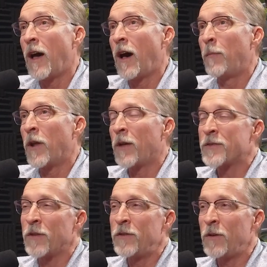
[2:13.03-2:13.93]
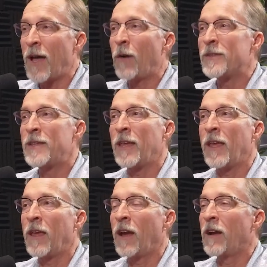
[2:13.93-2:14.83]
but also too how it's
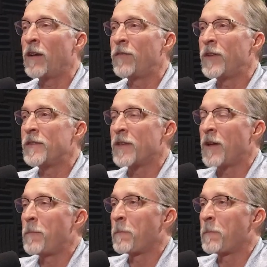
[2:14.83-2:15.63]
taking care of its